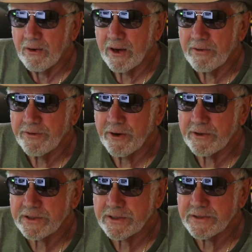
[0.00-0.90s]
Well,
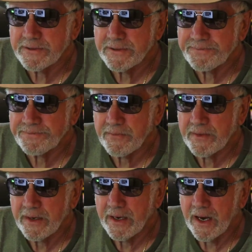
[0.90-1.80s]
folks,
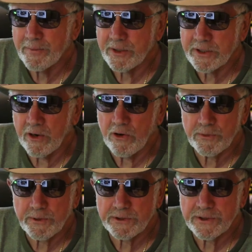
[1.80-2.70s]
I'm a
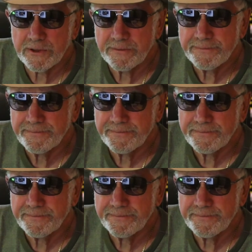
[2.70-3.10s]
dog person,